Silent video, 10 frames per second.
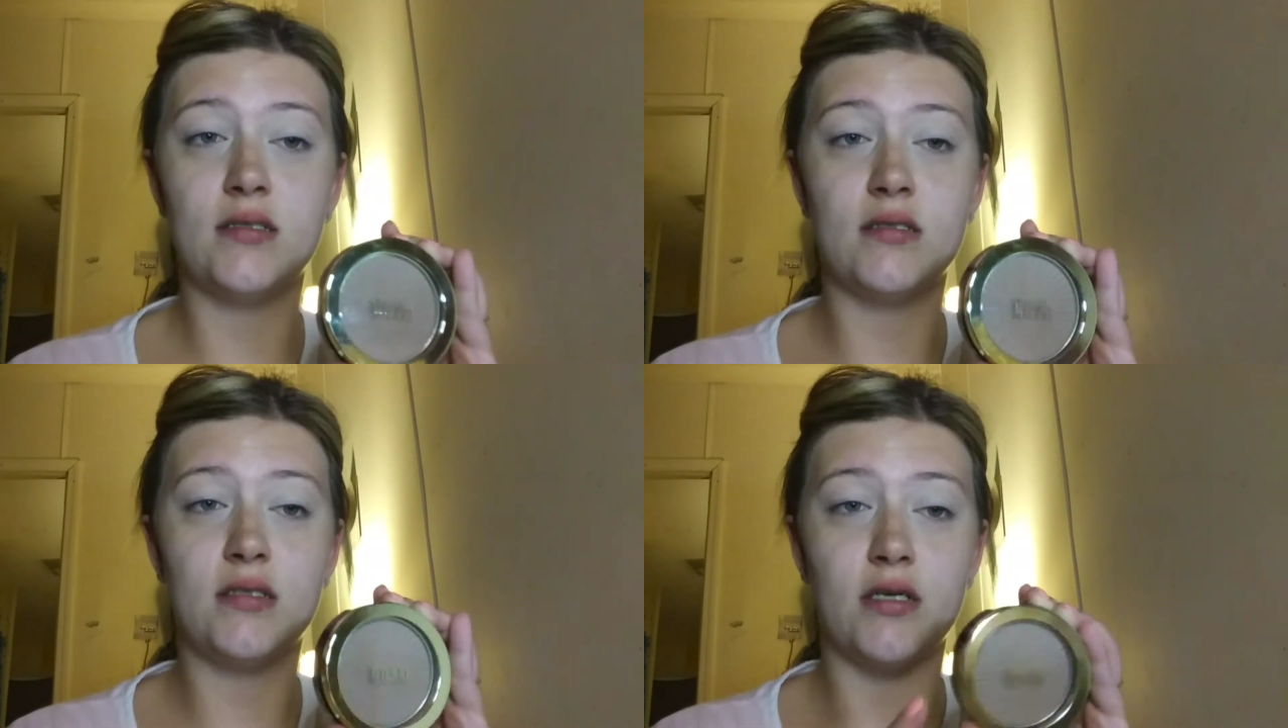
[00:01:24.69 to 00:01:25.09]

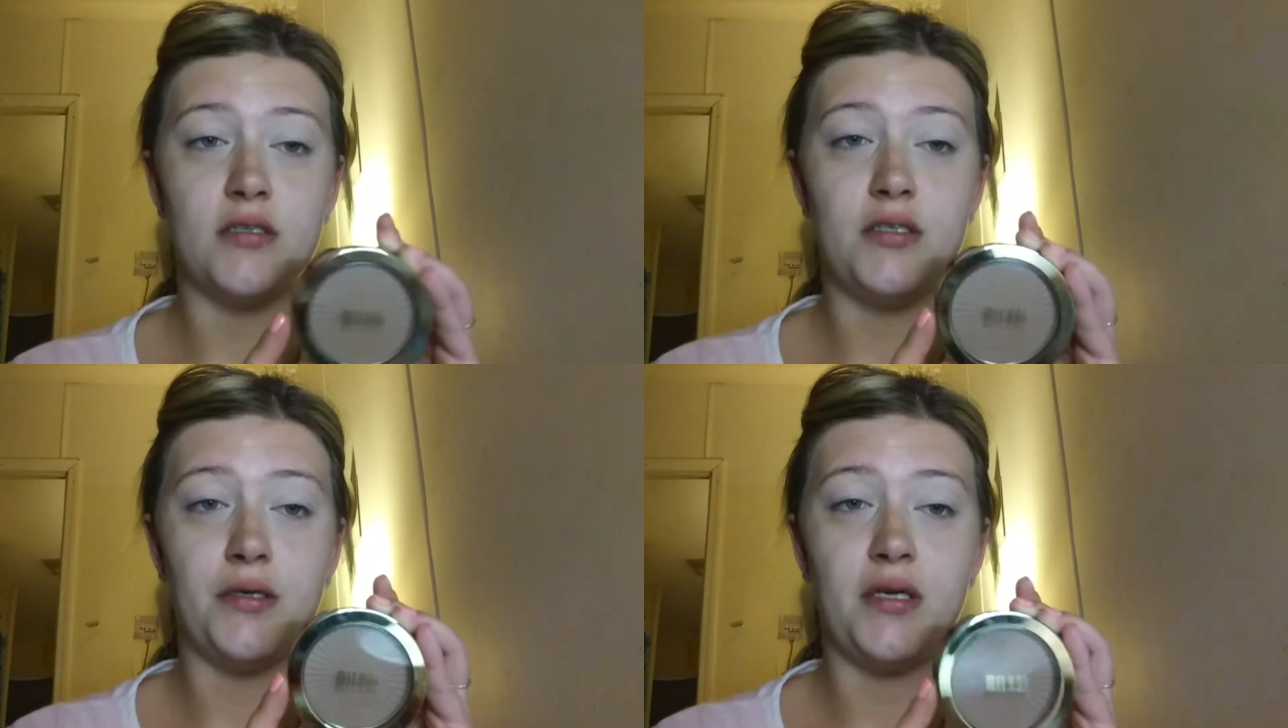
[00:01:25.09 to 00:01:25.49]
This is their
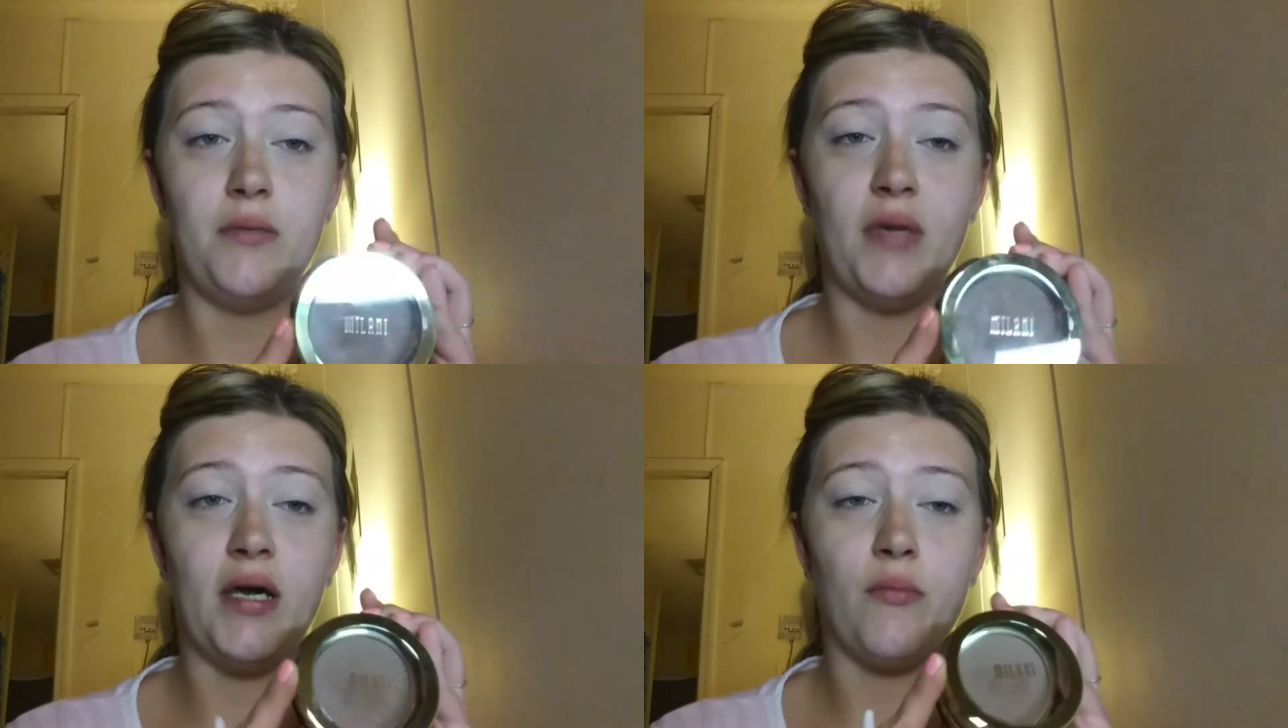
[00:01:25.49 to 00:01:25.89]

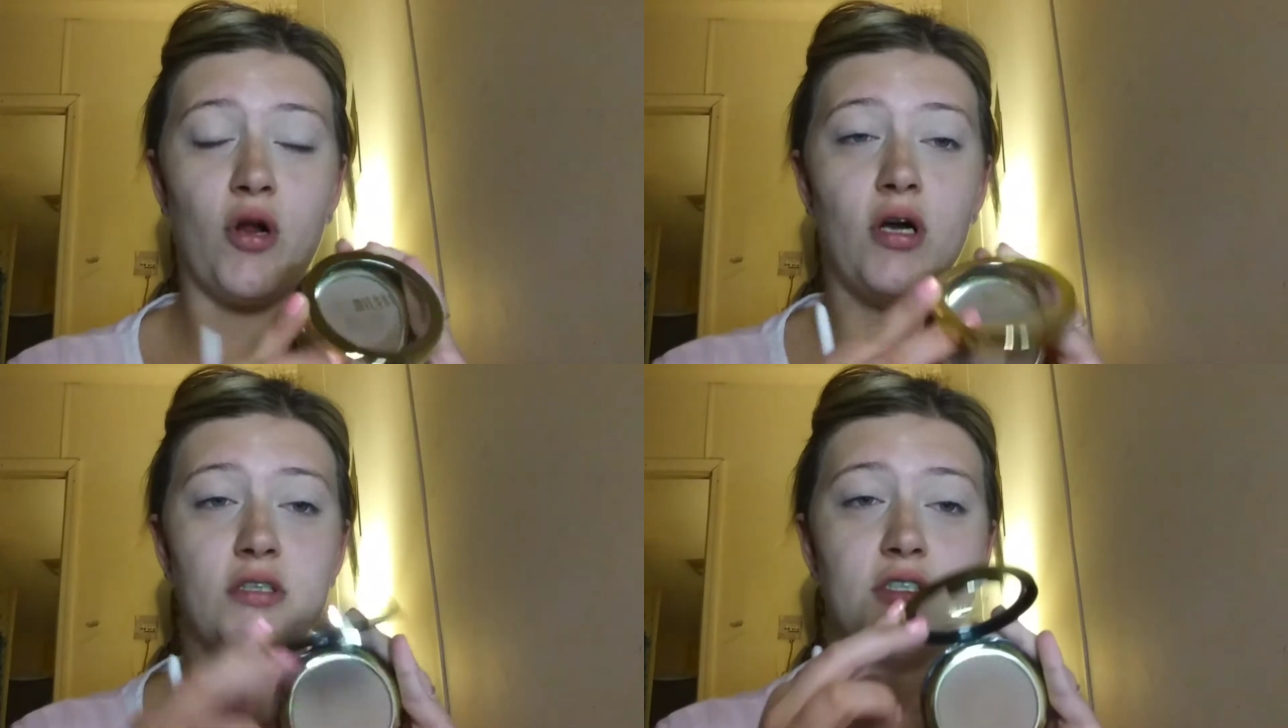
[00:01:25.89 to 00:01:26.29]
Silky Matte
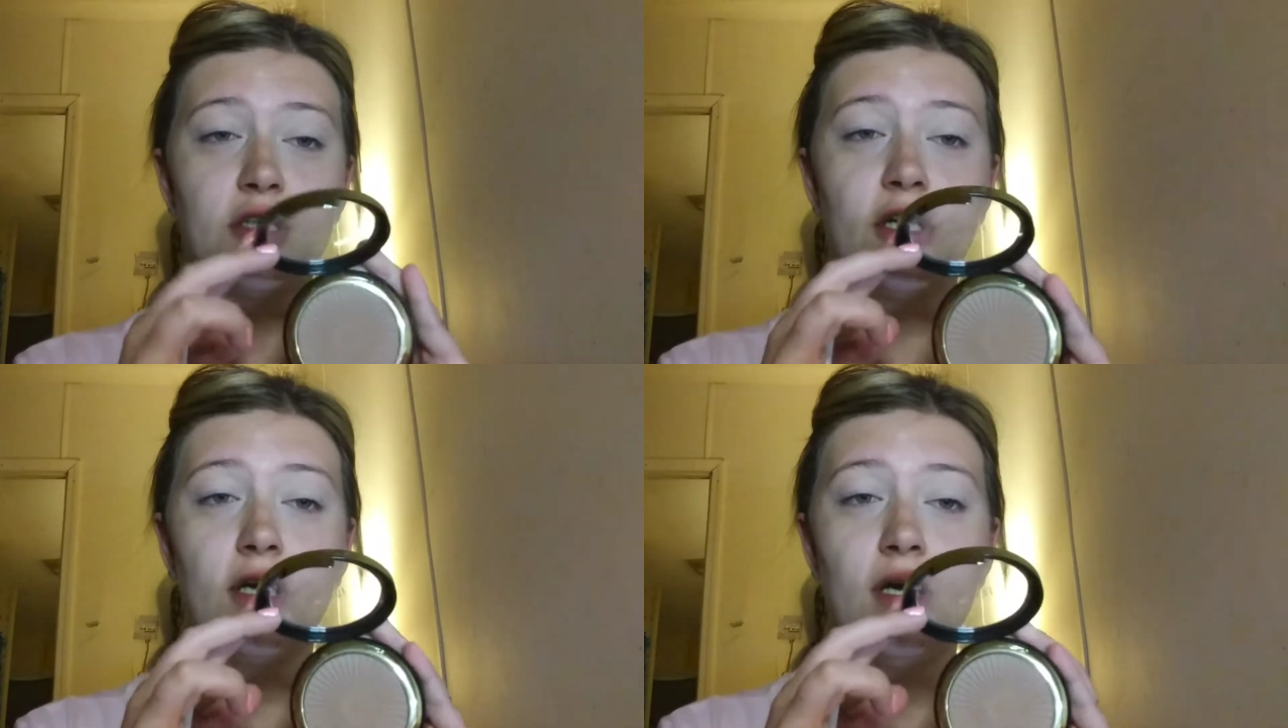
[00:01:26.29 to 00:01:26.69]

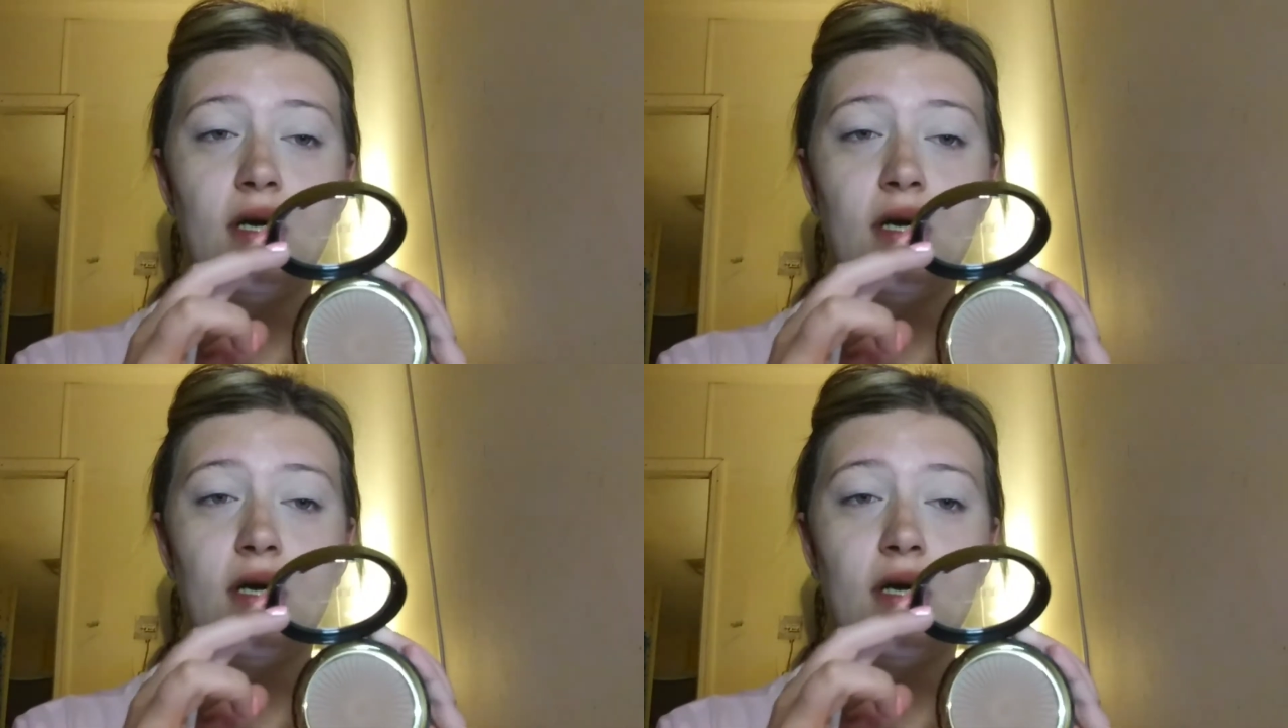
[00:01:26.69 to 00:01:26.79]
Bronzer,